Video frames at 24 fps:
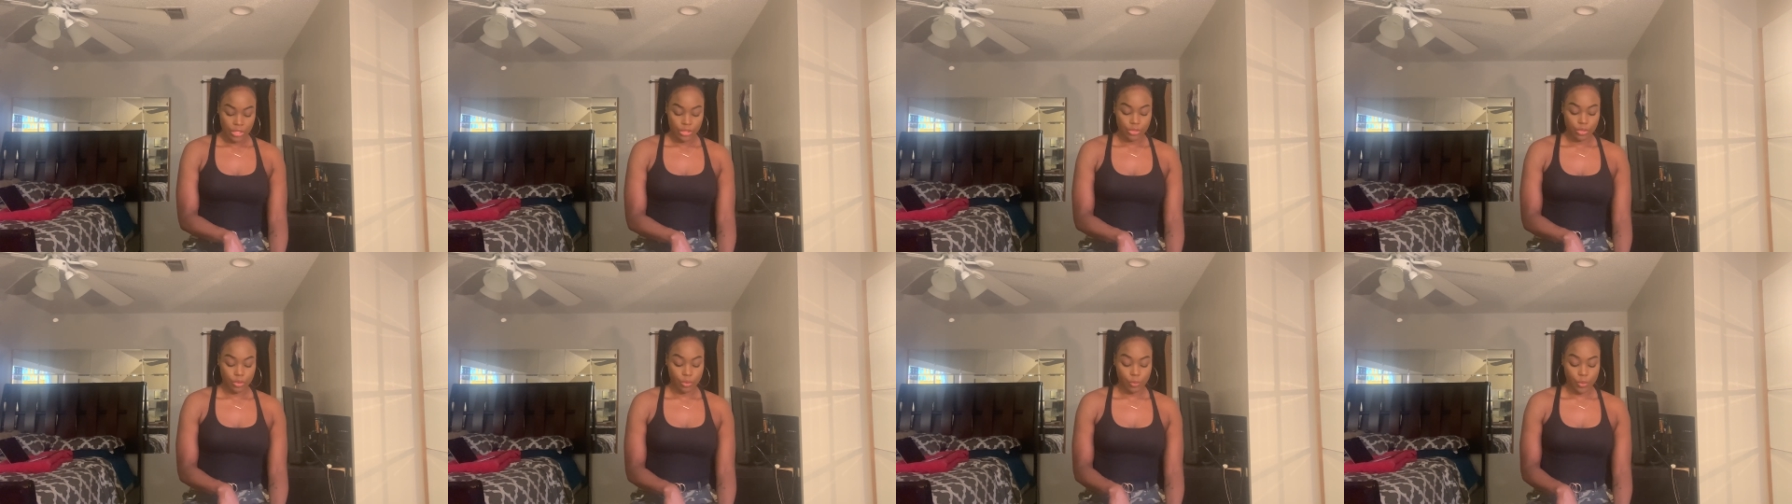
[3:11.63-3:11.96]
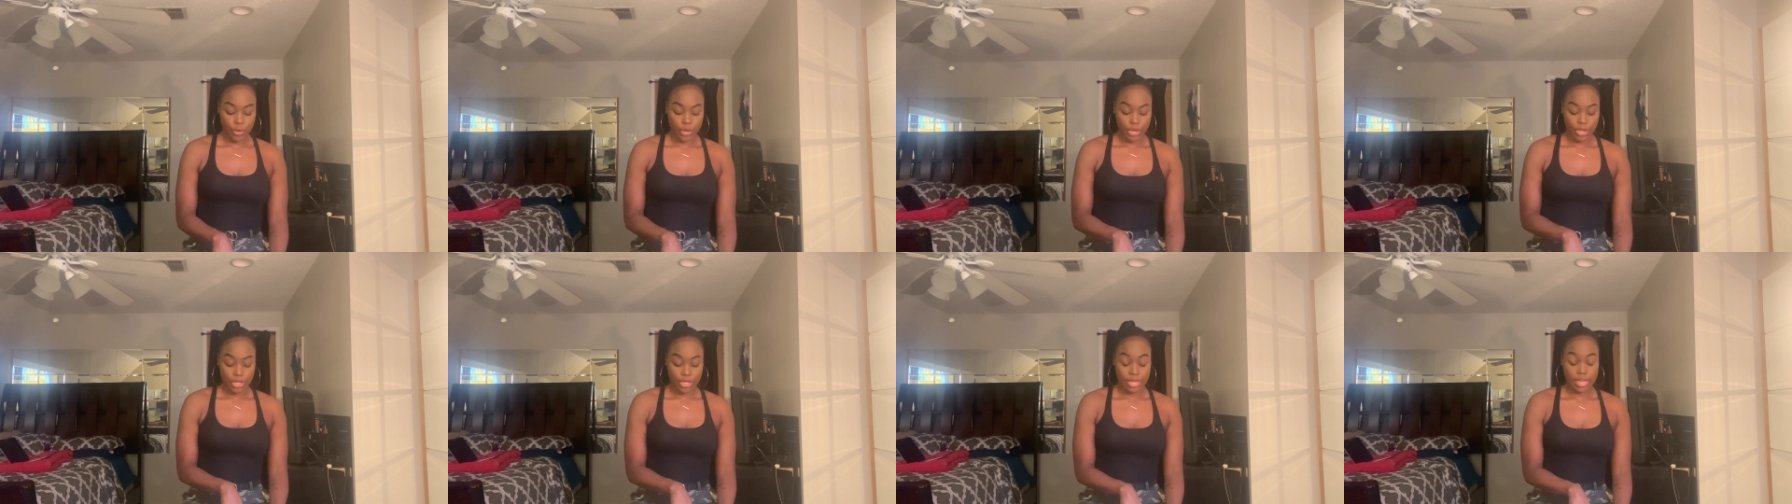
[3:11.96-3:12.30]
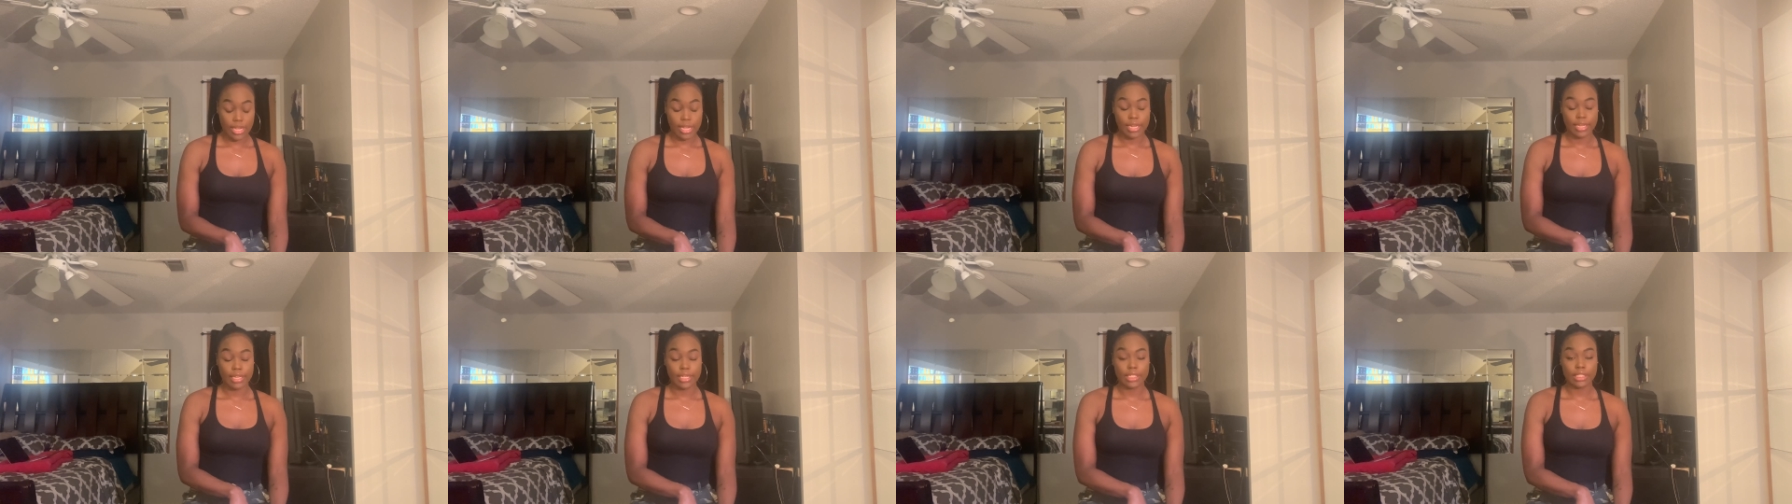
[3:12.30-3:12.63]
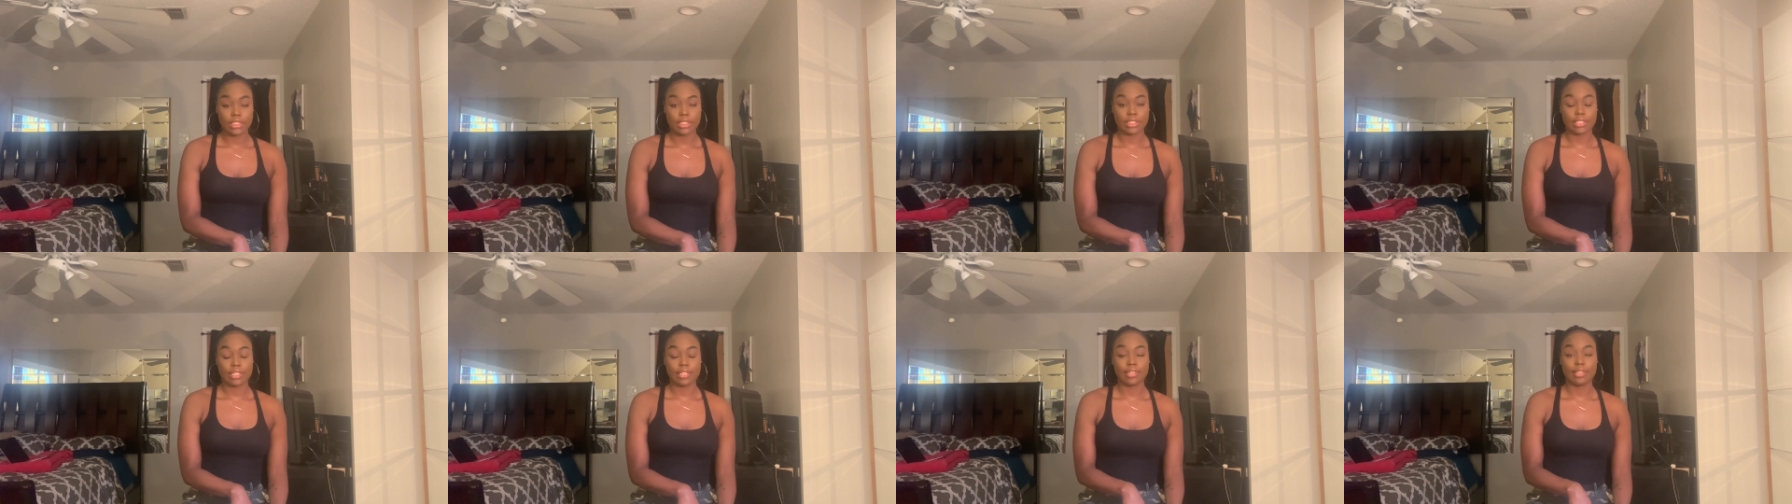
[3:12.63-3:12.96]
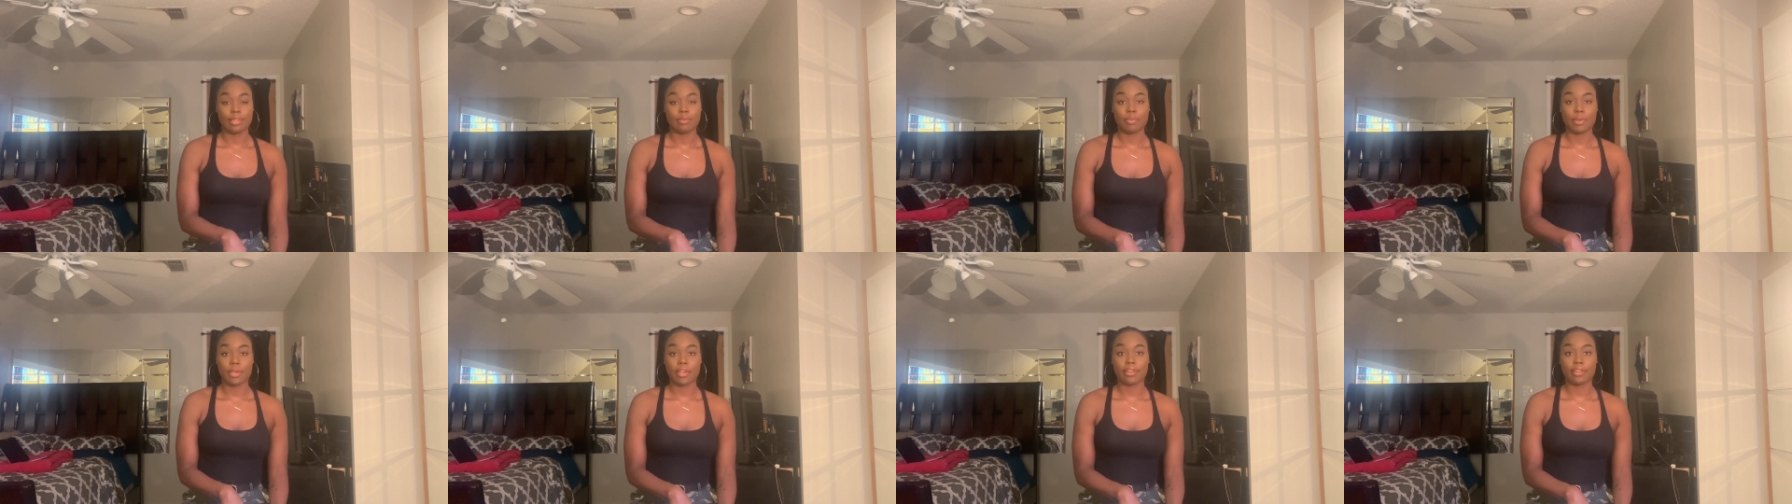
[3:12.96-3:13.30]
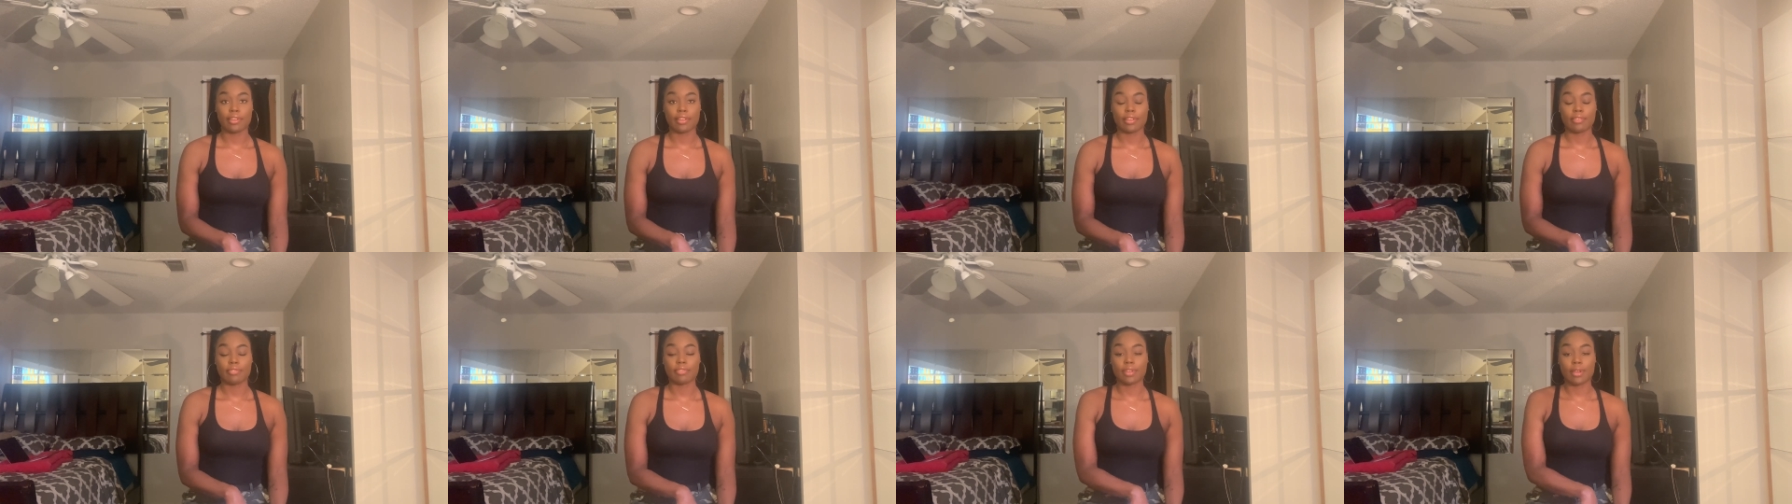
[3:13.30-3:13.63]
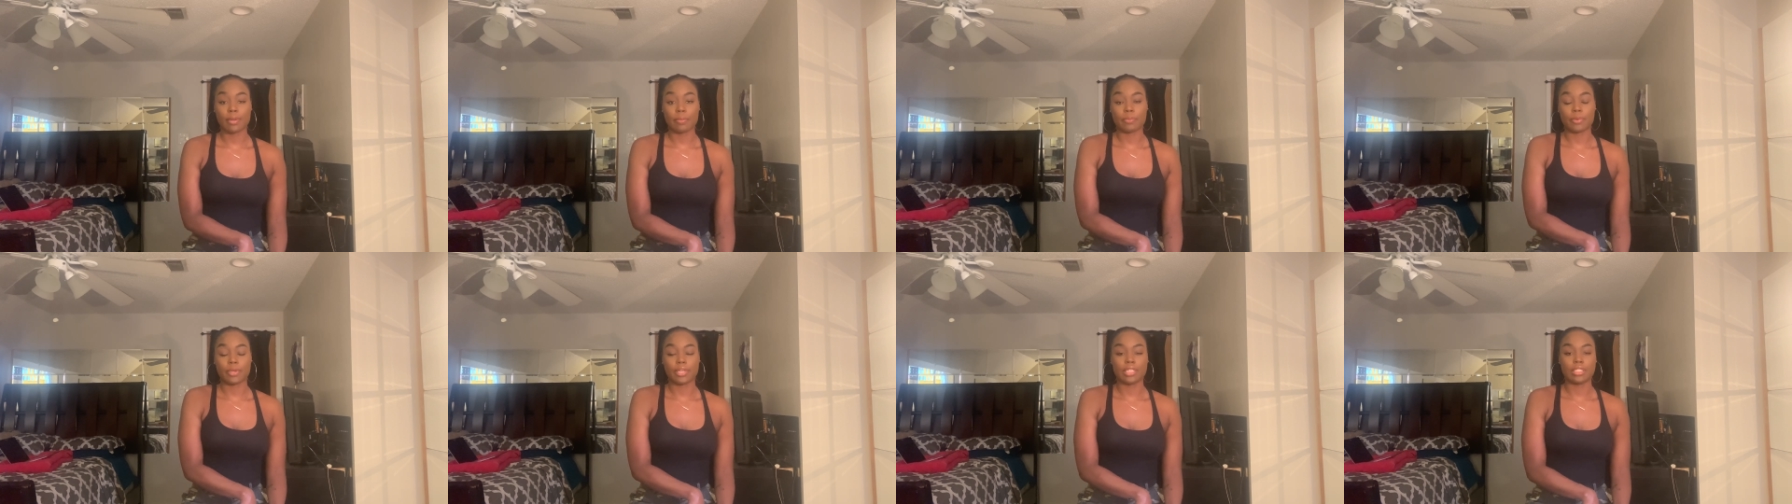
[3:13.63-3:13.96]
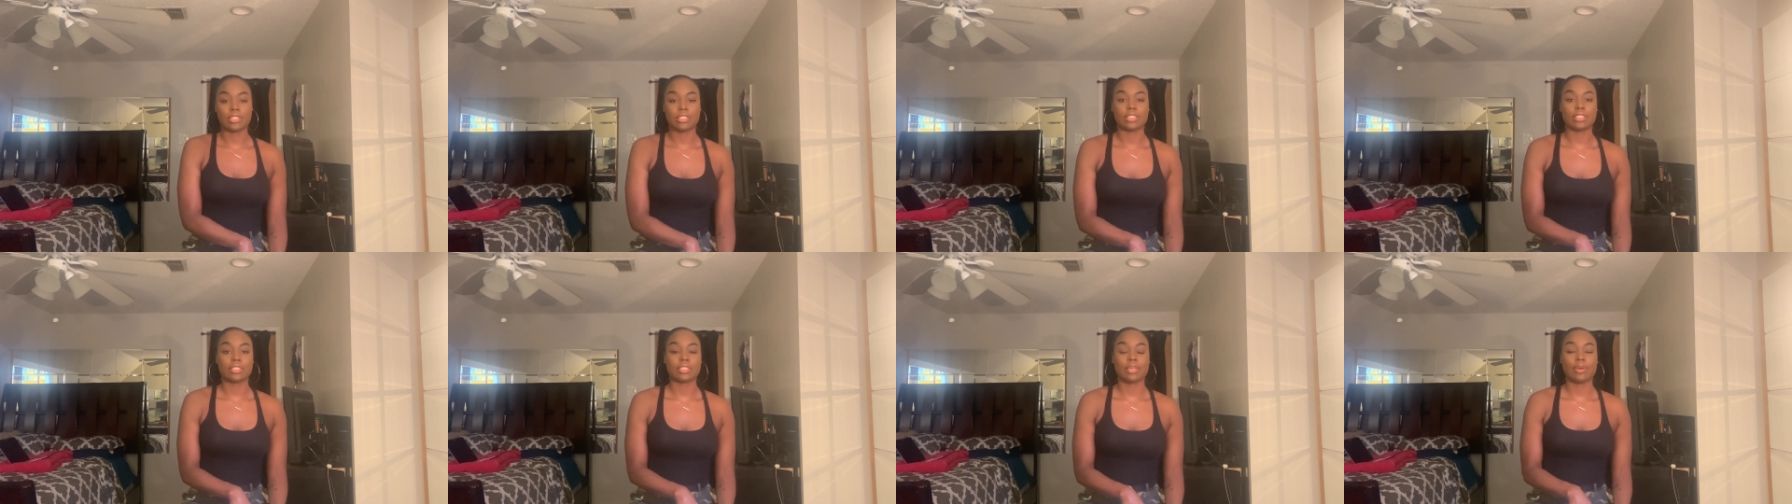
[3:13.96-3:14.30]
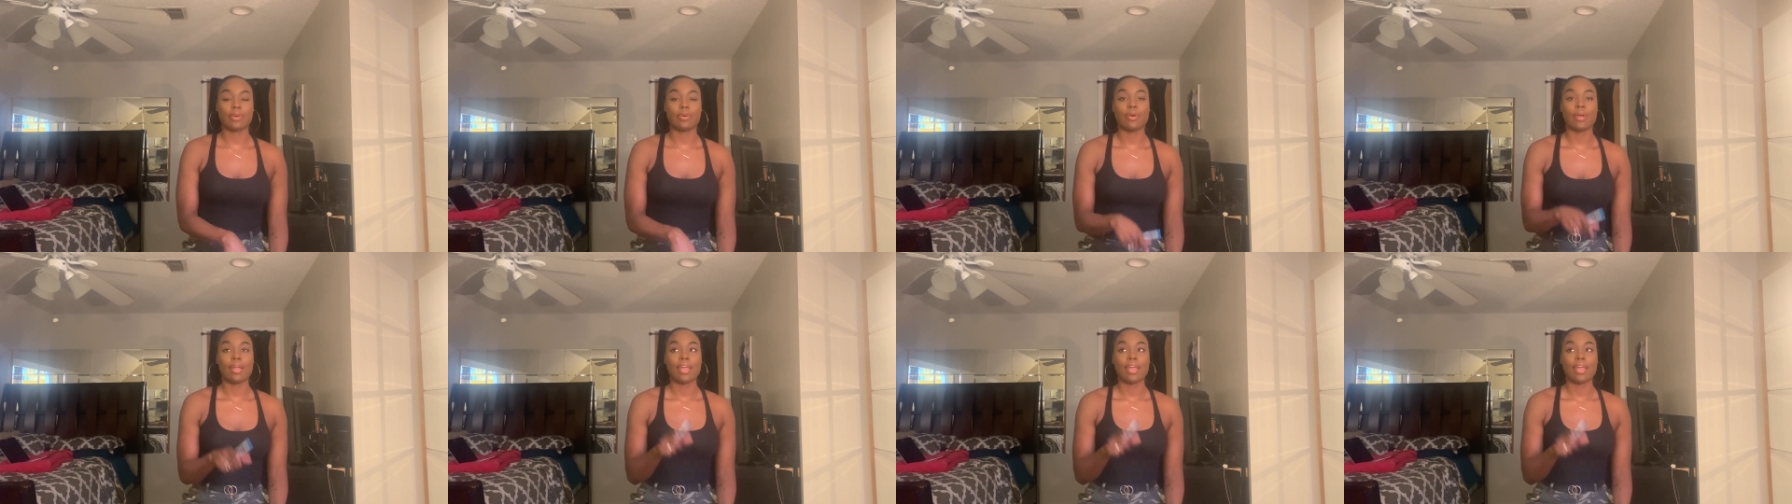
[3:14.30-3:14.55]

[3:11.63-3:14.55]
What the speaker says: the word knowledge, and the paragraph comprehension. So